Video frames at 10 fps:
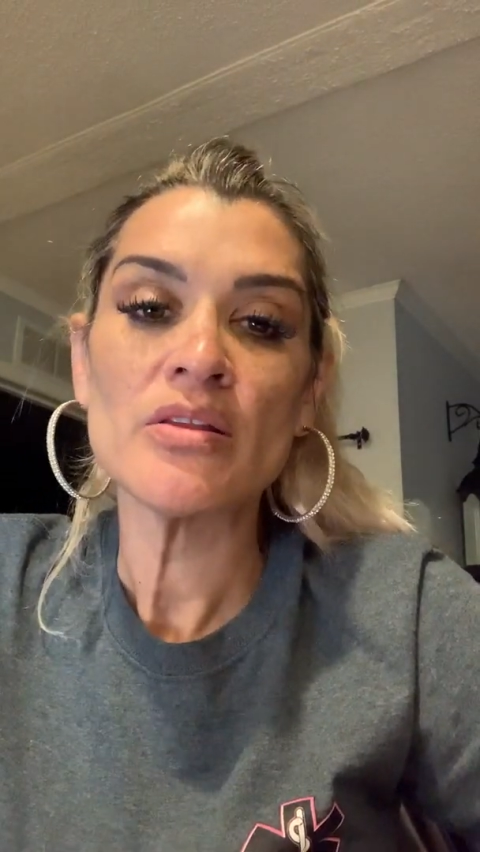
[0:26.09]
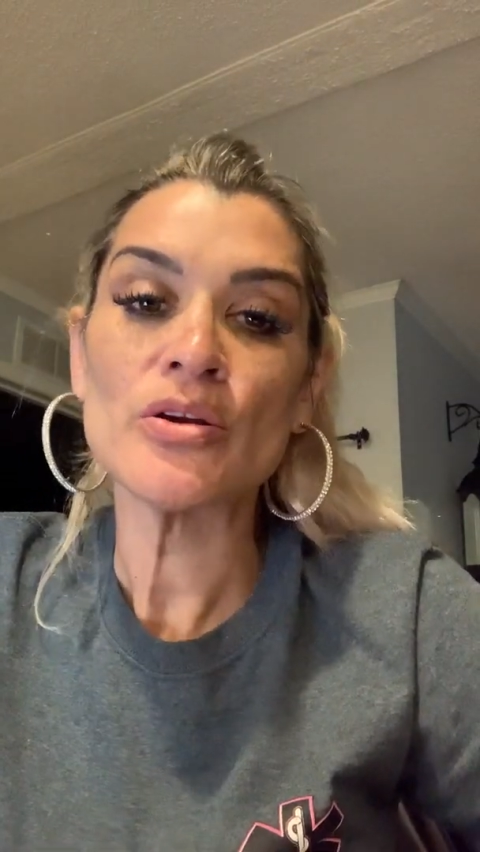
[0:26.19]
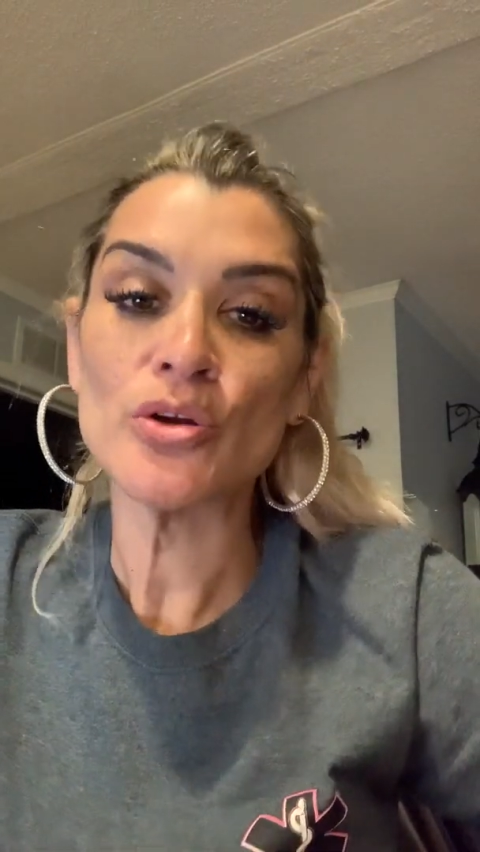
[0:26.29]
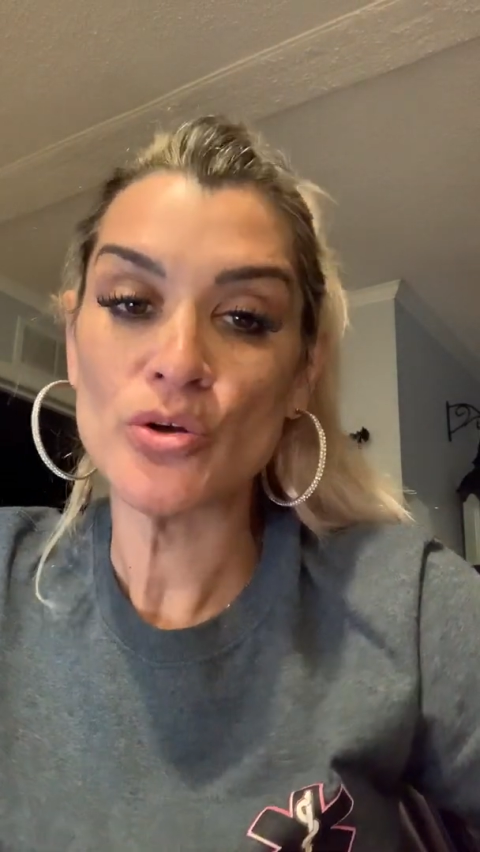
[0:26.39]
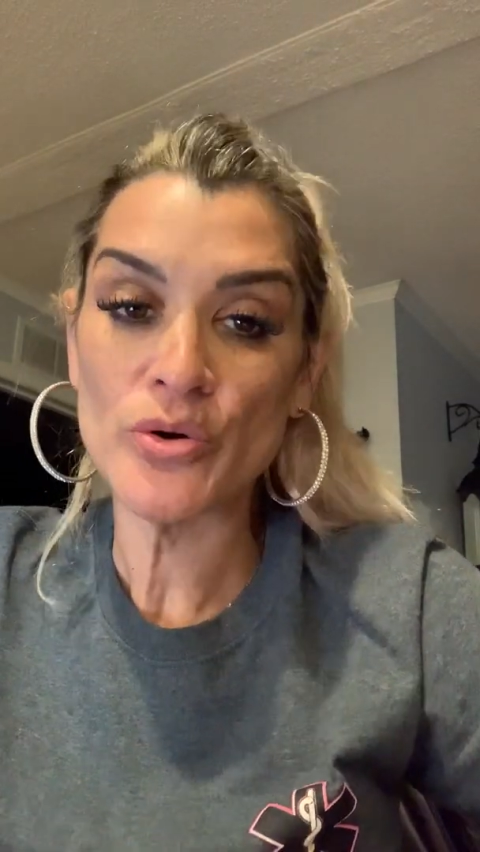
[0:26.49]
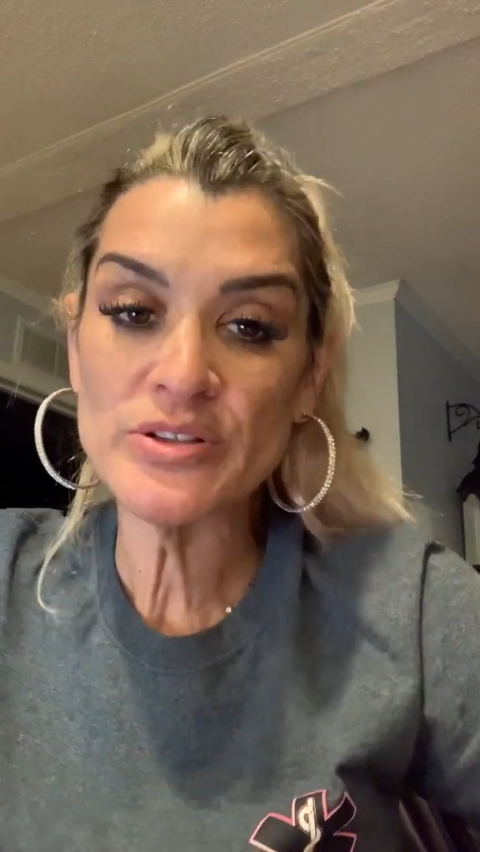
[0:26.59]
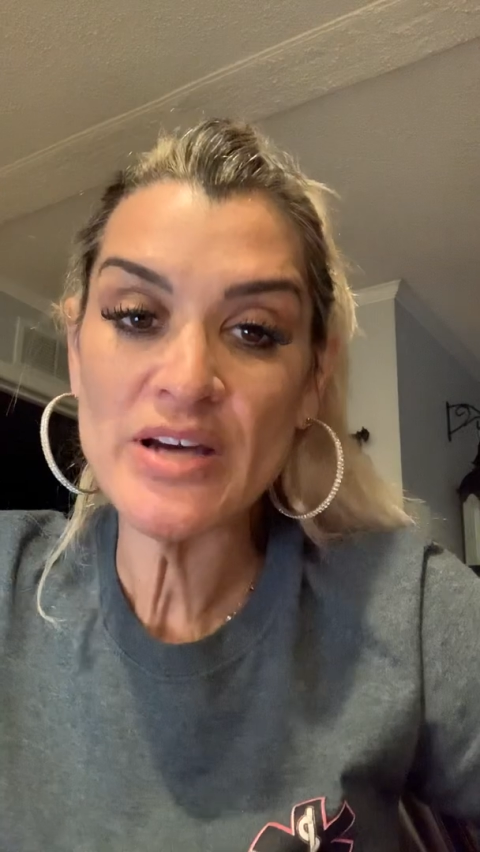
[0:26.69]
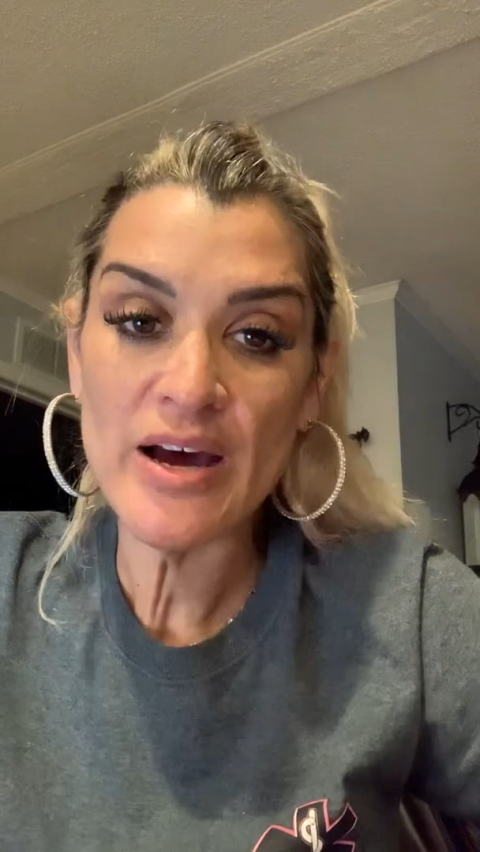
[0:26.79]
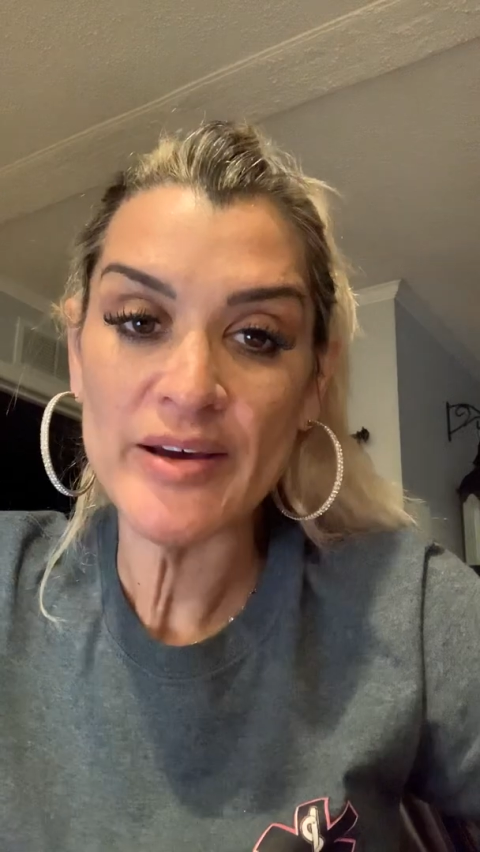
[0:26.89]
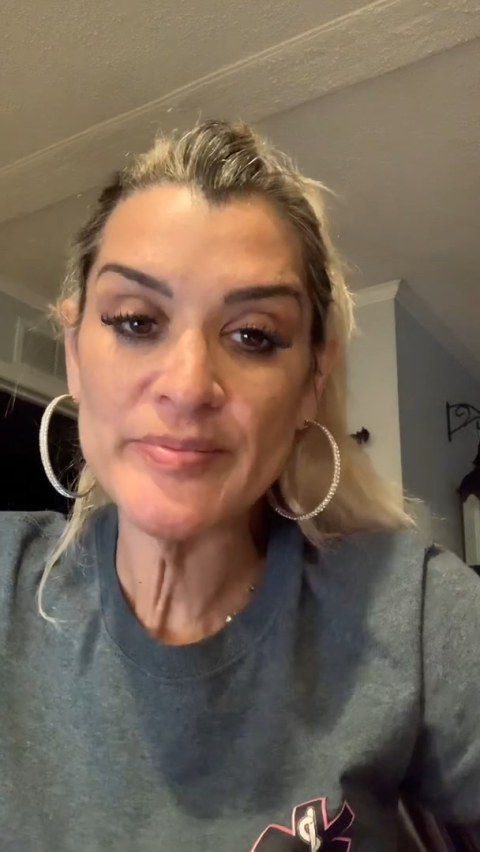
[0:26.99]
the New York
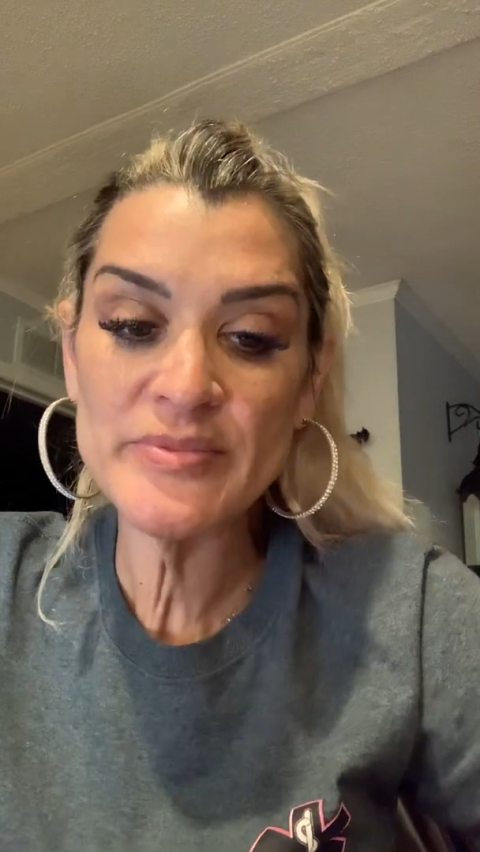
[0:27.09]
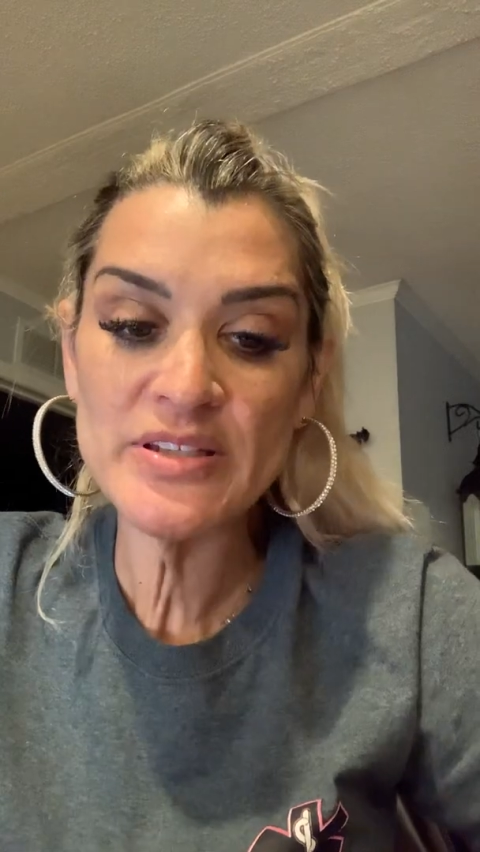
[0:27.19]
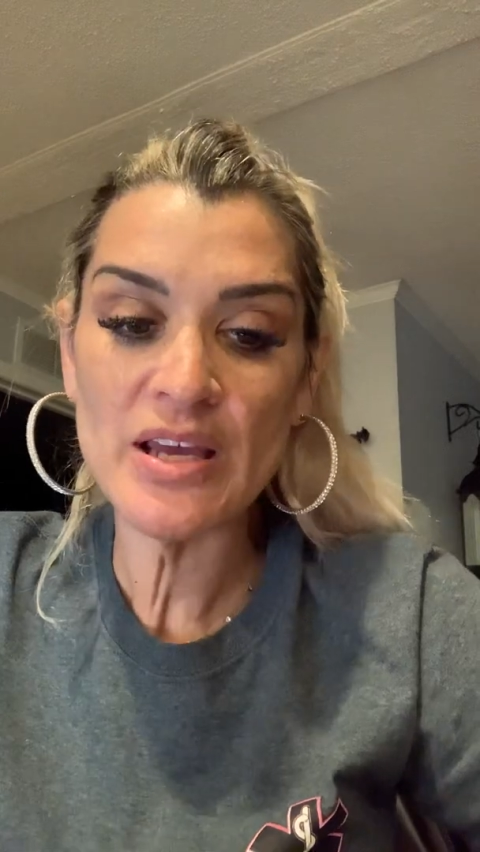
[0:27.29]
Times,